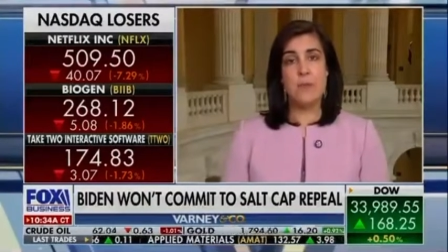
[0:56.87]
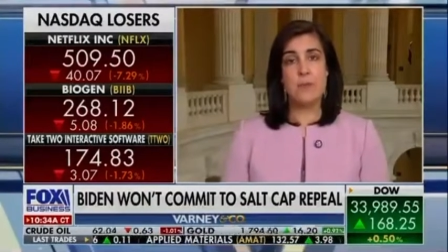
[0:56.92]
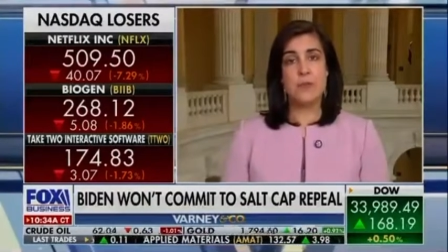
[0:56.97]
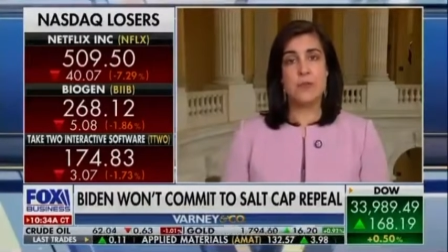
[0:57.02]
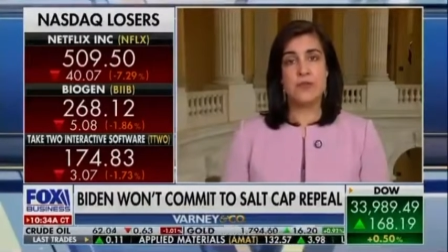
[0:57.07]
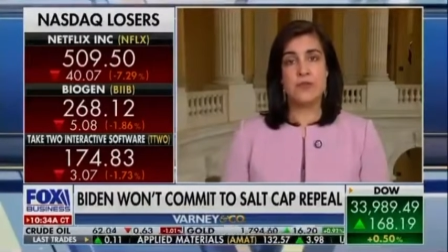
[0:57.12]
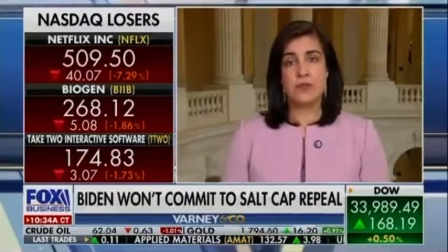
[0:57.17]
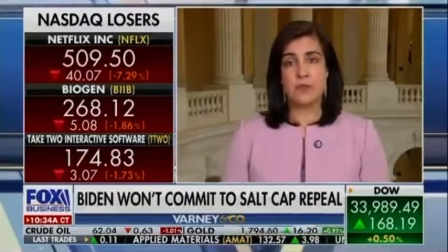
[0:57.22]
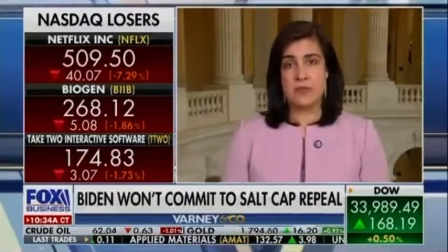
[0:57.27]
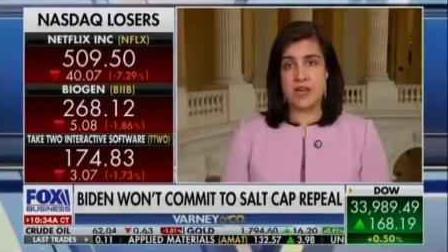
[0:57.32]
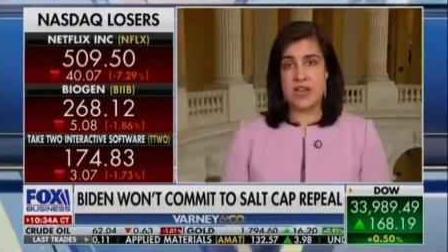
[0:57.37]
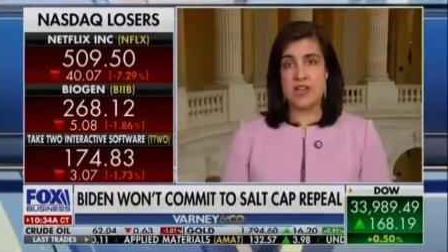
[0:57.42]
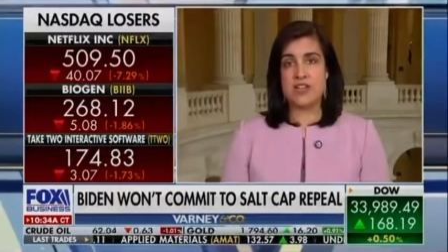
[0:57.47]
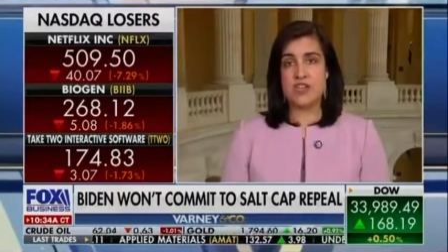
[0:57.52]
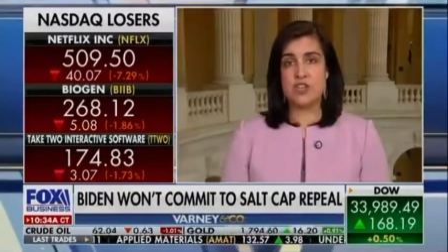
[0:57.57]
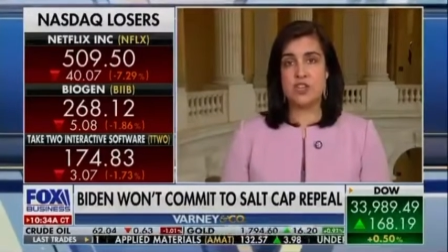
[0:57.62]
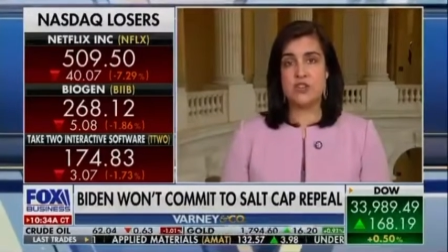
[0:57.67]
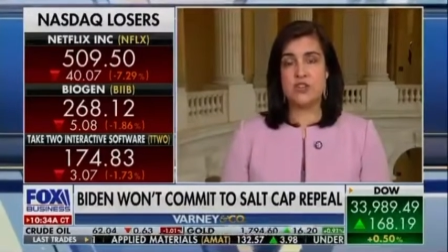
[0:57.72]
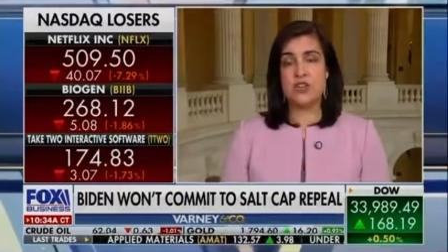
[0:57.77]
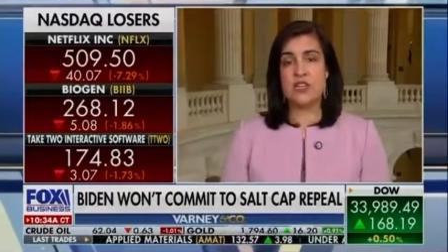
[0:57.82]
but for my
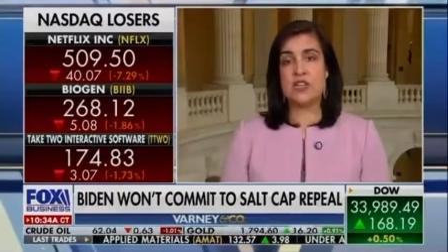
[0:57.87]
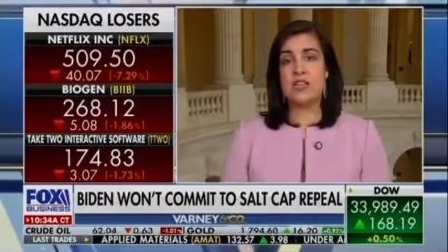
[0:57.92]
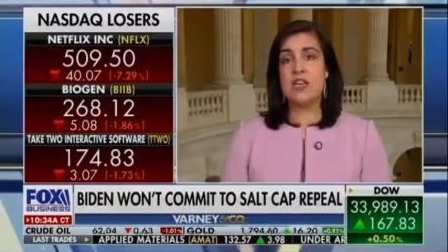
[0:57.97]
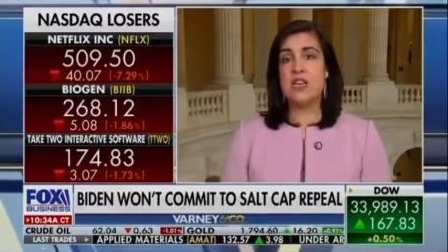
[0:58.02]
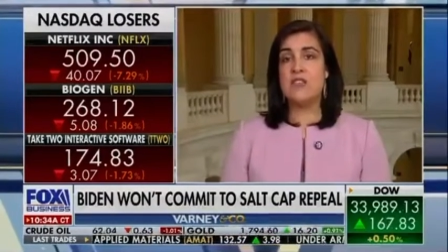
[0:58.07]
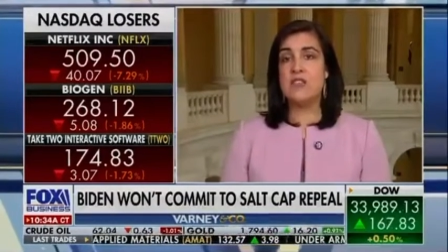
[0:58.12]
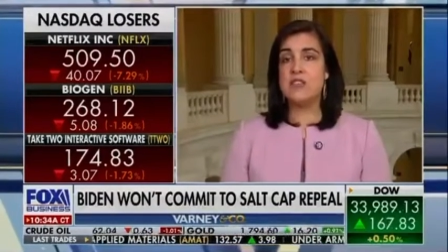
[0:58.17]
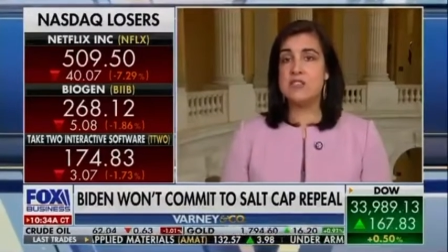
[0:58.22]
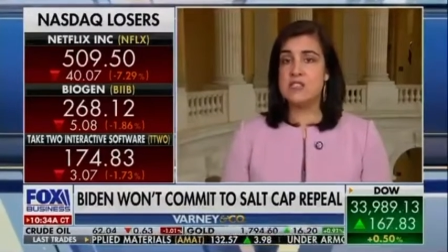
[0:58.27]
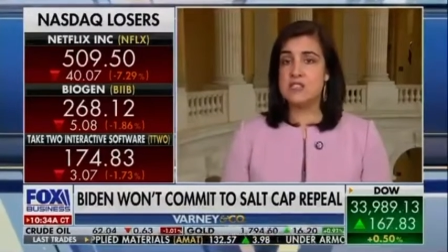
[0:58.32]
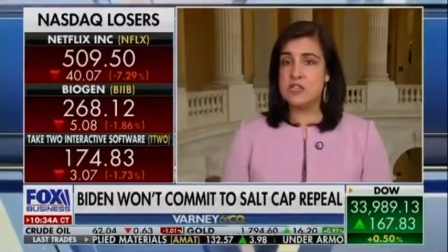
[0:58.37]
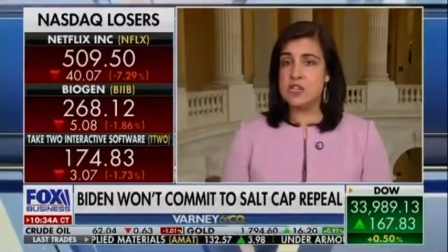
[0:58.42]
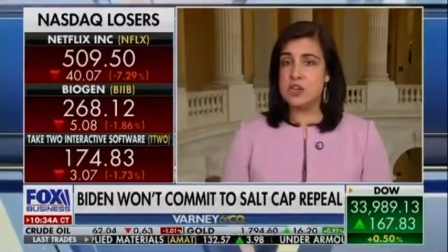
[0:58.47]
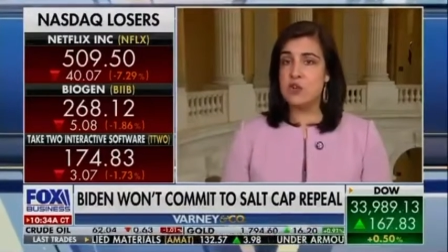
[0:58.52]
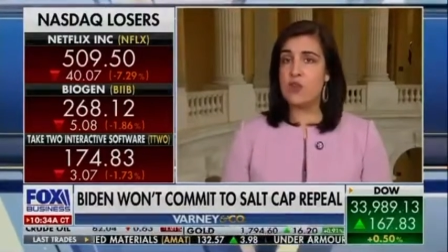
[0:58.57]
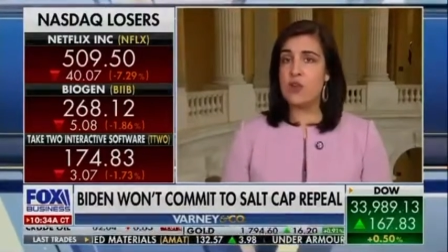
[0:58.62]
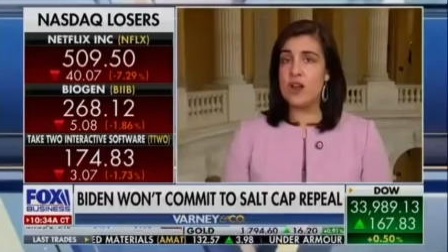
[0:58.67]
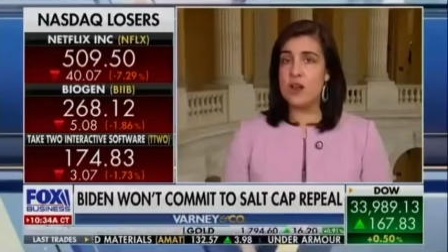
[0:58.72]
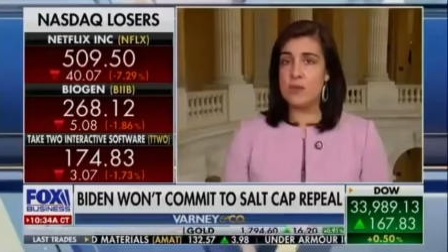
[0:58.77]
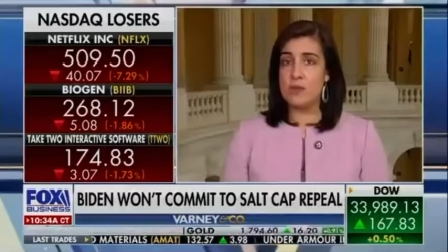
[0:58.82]
district, this is
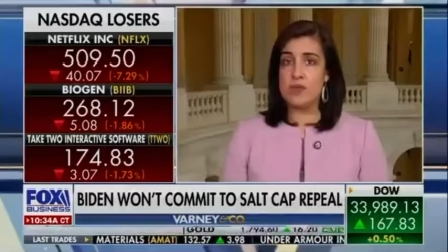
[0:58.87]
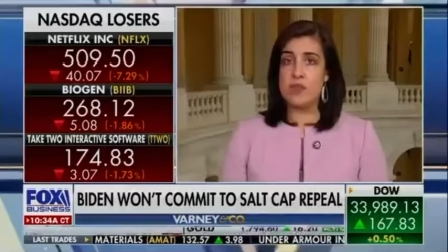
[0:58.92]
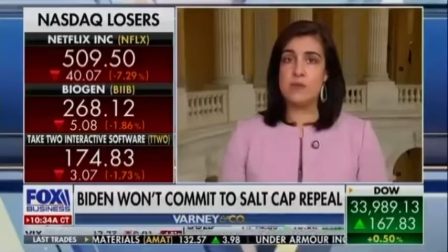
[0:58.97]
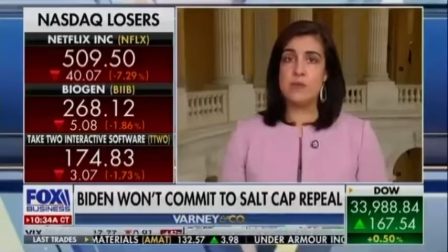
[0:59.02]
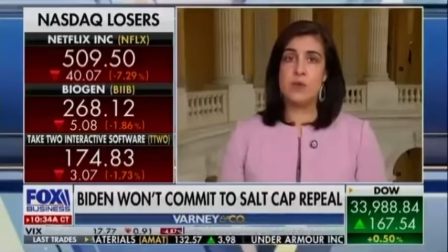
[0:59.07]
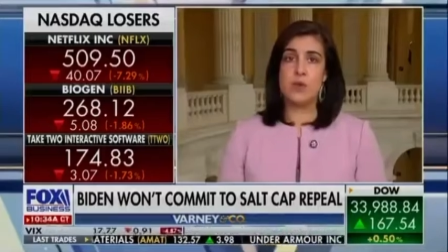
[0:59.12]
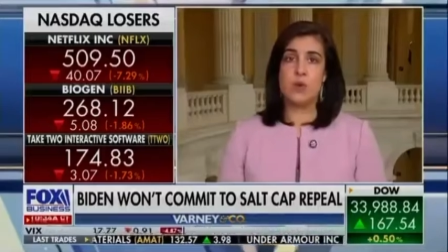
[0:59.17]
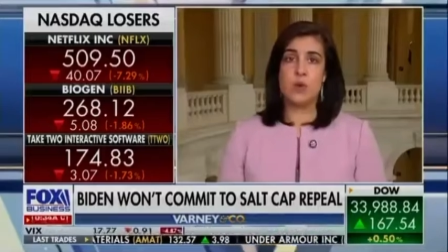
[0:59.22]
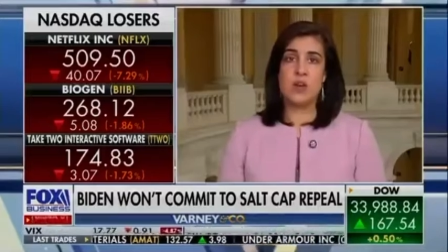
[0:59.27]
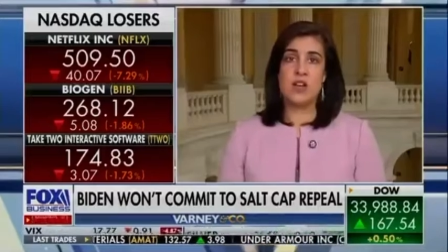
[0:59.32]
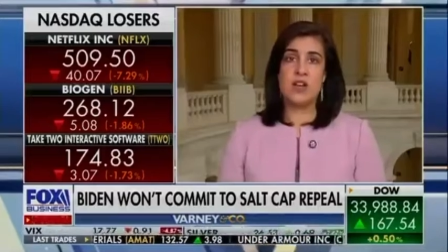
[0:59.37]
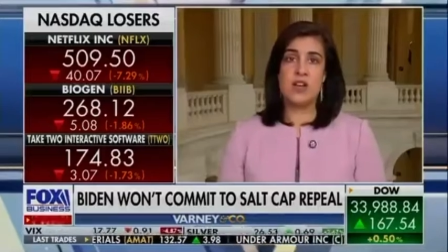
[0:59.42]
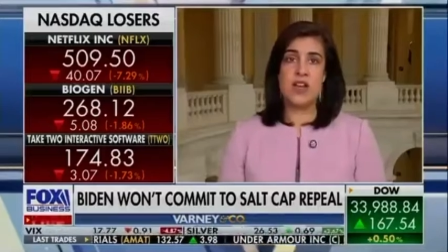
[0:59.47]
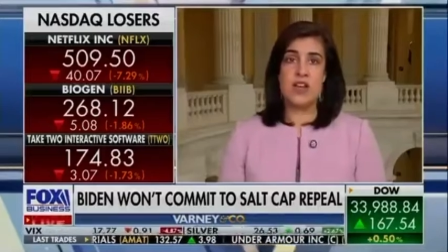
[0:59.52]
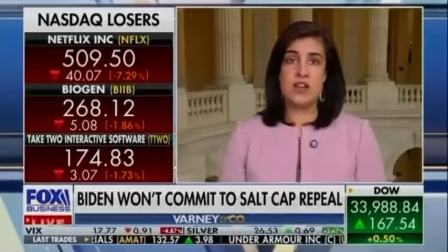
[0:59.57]
incredibly important,